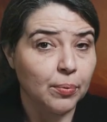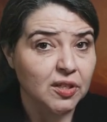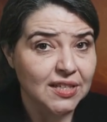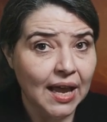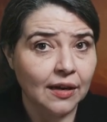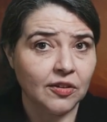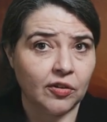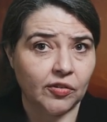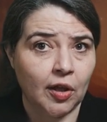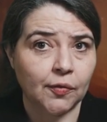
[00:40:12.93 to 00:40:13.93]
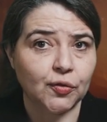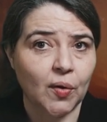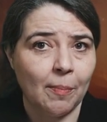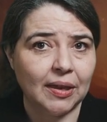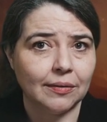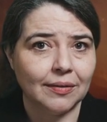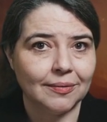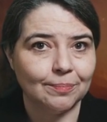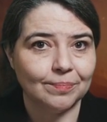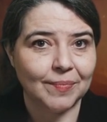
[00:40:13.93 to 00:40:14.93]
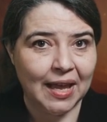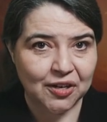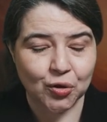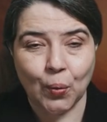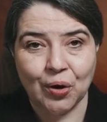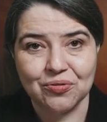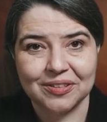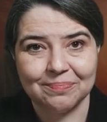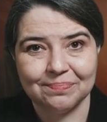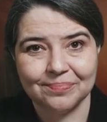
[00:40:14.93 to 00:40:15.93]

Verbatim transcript: and protect ourselves from it. End quote.